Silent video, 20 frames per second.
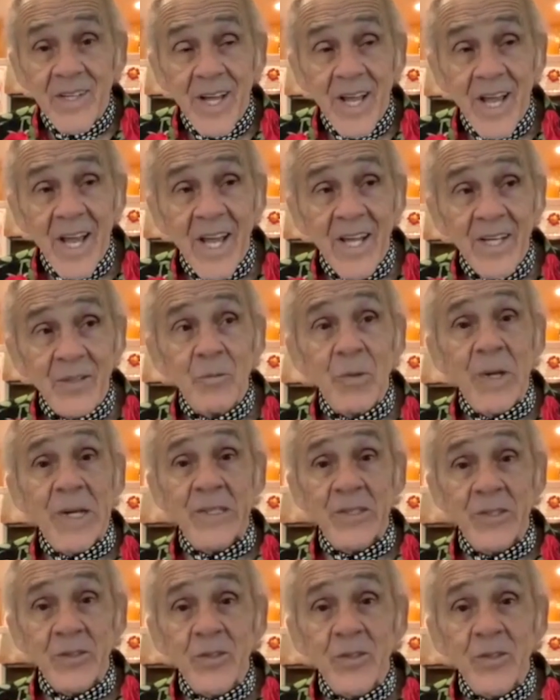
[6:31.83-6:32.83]
And
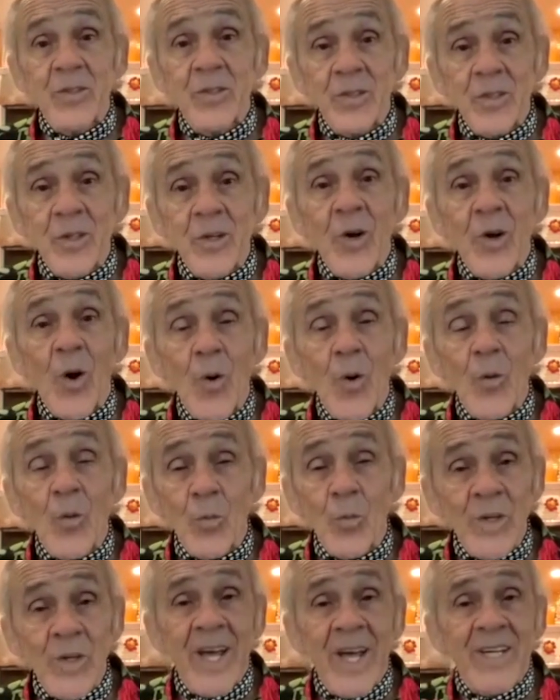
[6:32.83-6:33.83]
man, go.
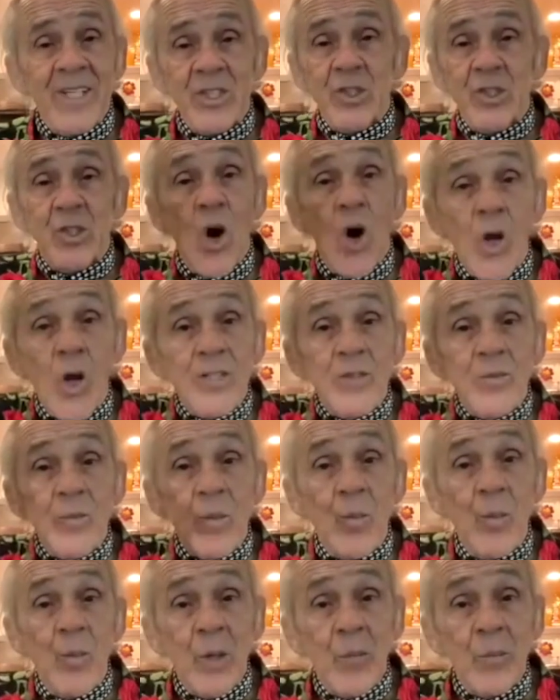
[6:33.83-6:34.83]
We're not as tall as we
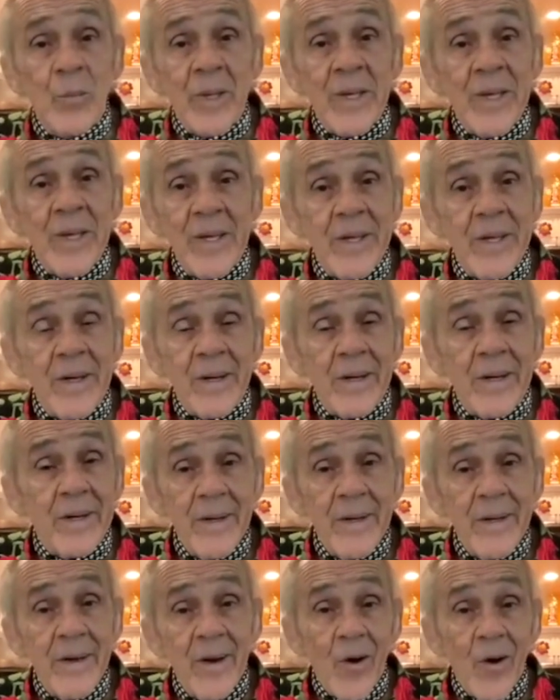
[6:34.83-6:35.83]
want to be, or
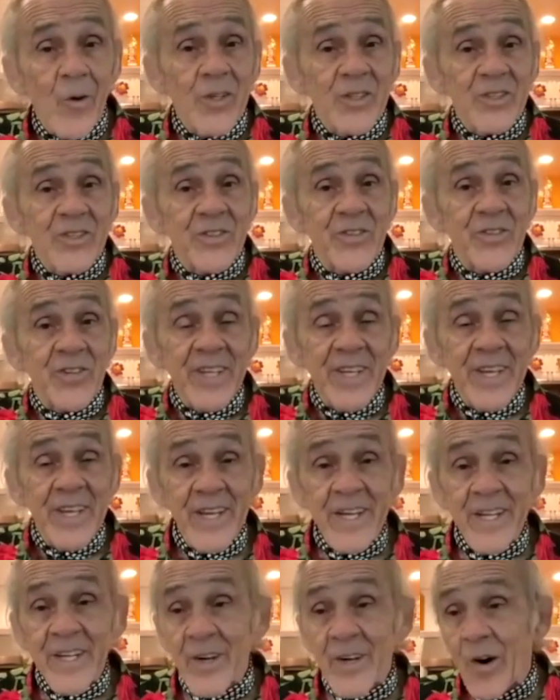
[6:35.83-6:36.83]
or as
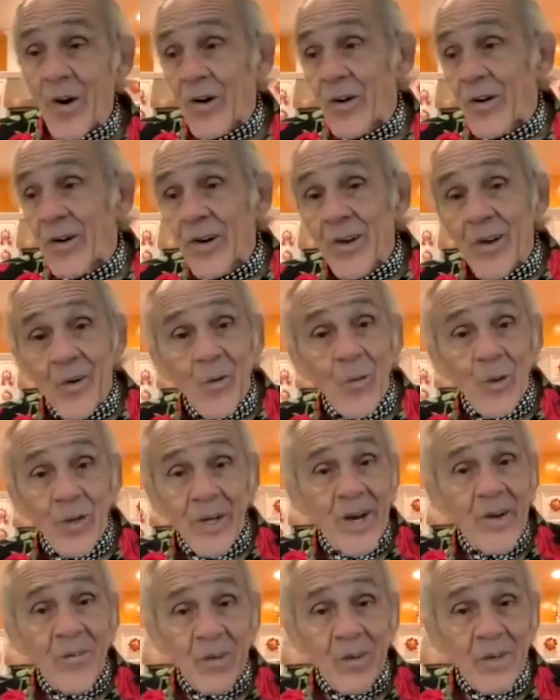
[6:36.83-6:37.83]
thin, or
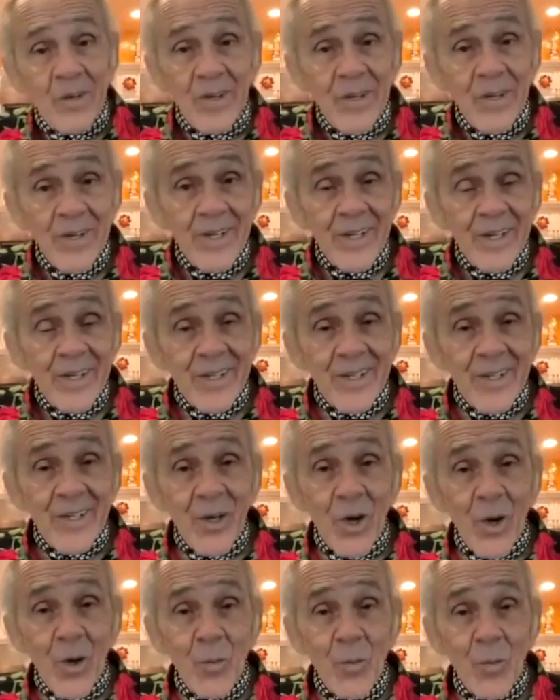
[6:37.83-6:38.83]
whatever, you
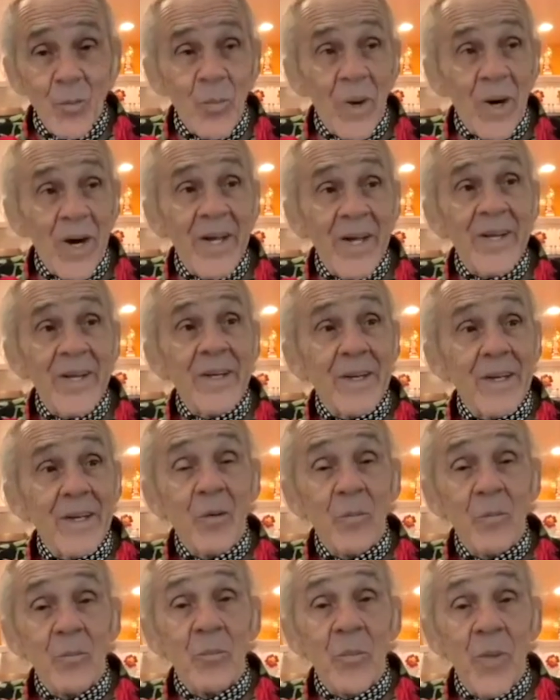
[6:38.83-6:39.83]
know. But
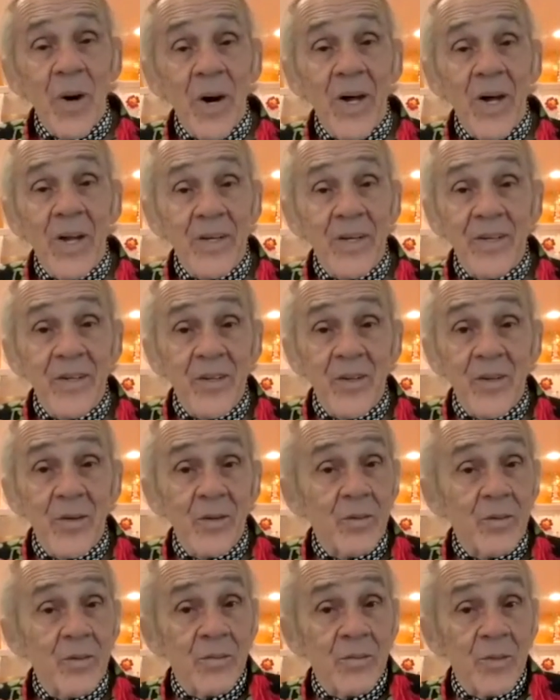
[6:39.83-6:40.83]
but you're
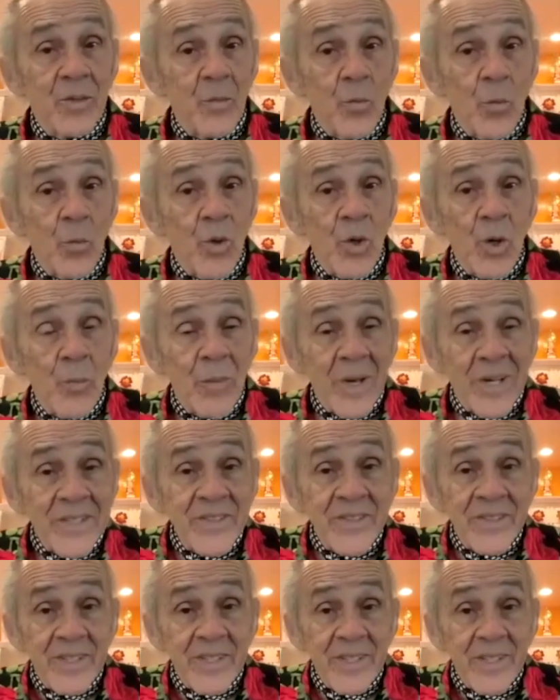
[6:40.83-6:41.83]
you, we're
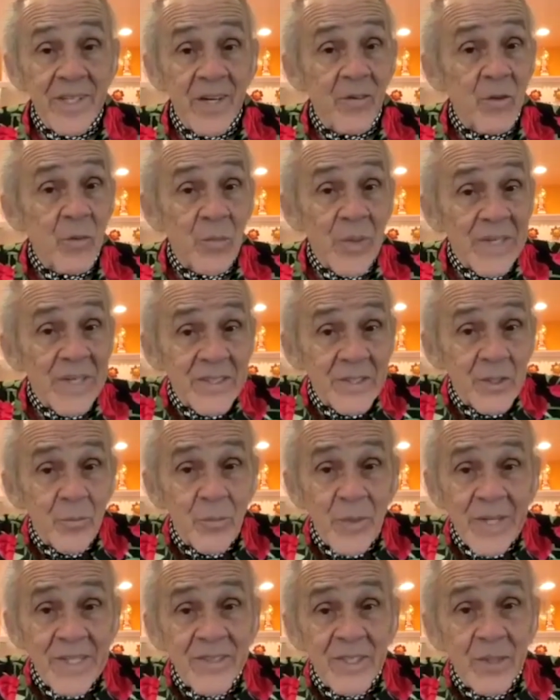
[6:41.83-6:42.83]
amazing. Everybody's
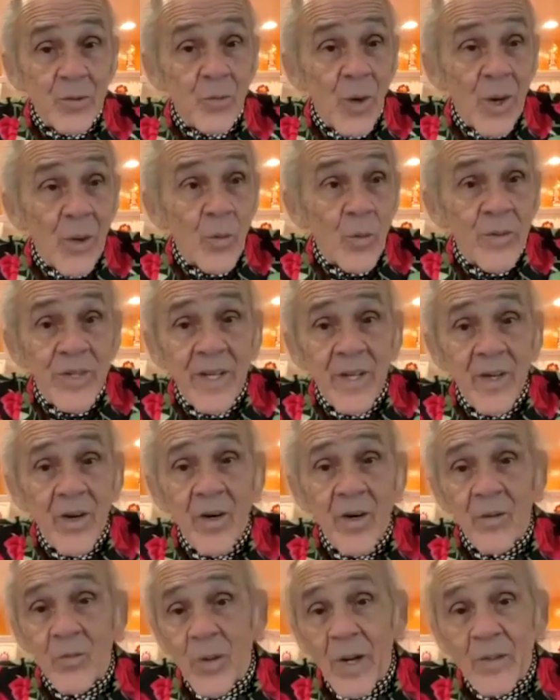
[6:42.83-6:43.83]
amazing, right where they
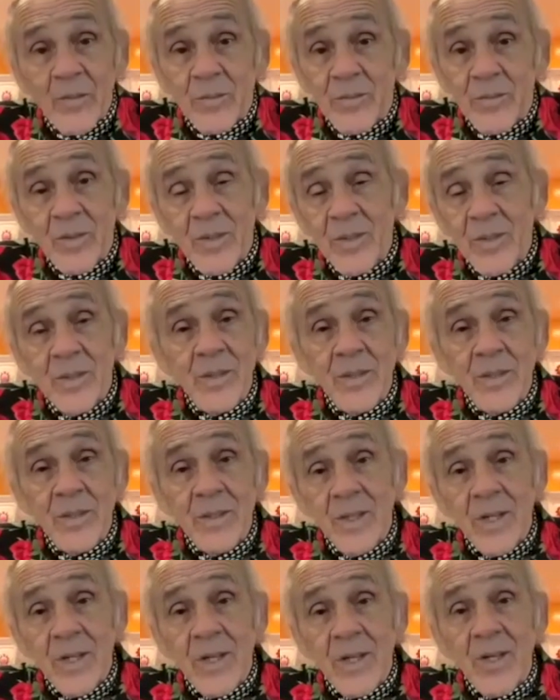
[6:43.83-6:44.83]
are, right.
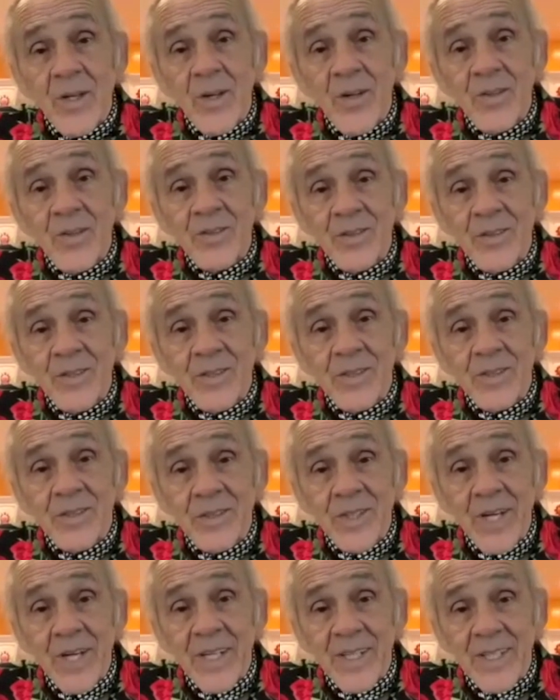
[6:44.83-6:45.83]
You know, just
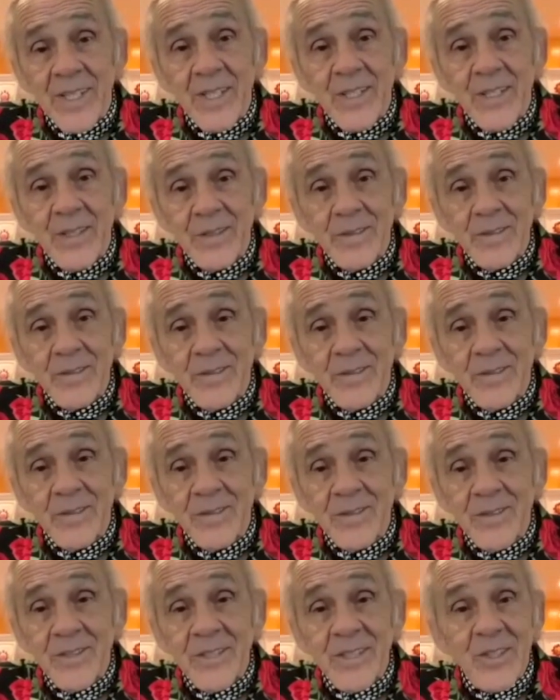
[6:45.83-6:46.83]
got to get,
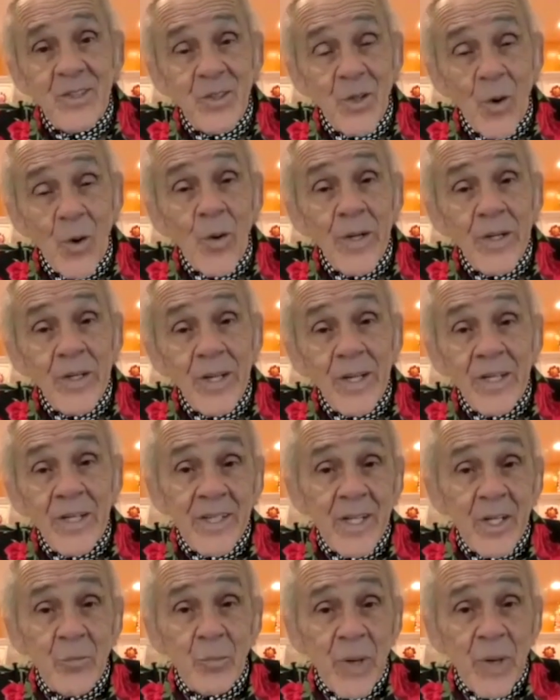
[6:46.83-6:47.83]
just know it and
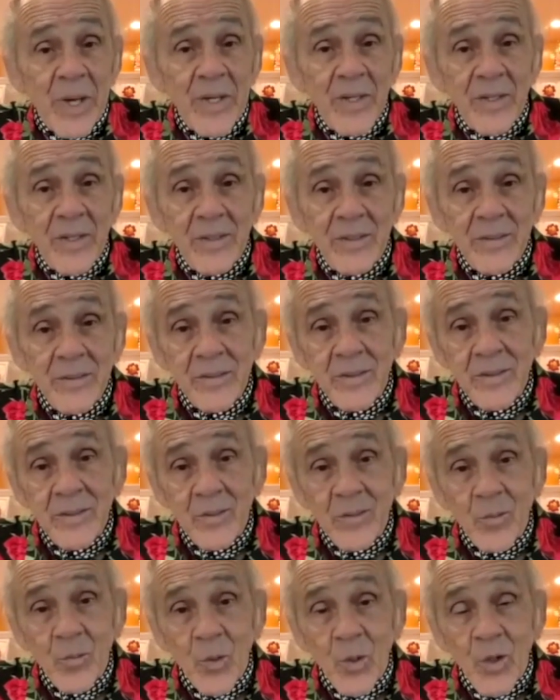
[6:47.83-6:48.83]
get better,
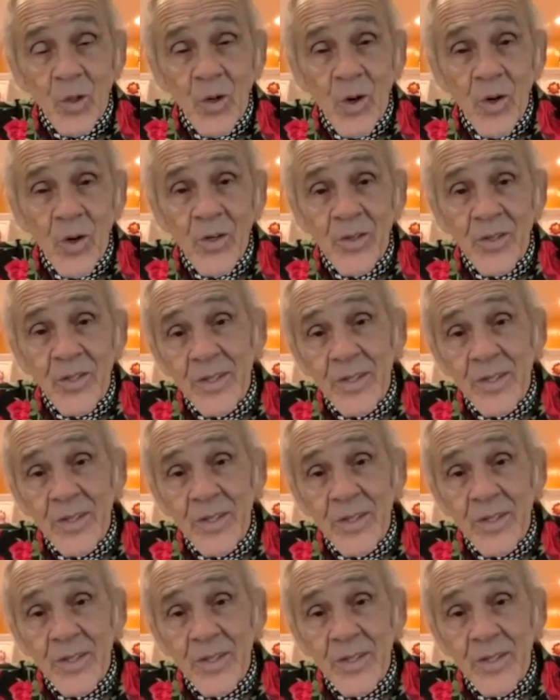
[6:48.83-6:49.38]
work harder.